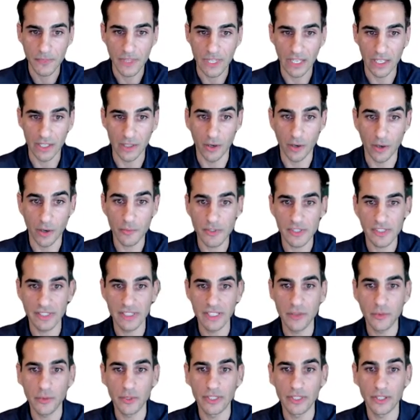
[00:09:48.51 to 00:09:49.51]
And
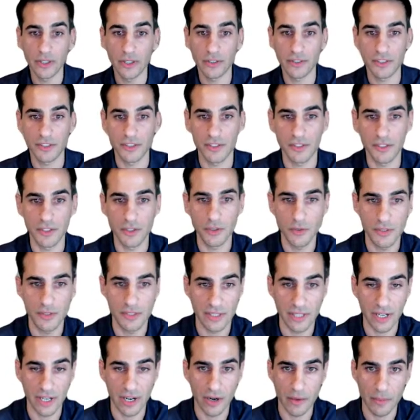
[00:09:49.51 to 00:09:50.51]
obviously, we don't just use
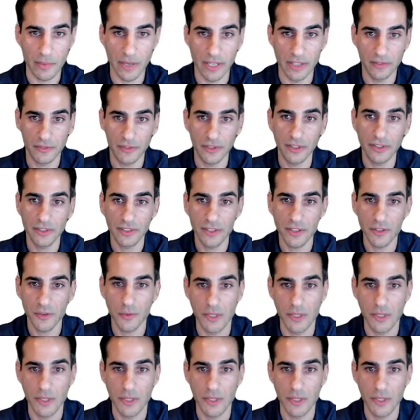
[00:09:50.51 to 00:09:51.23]
the narrowband filters,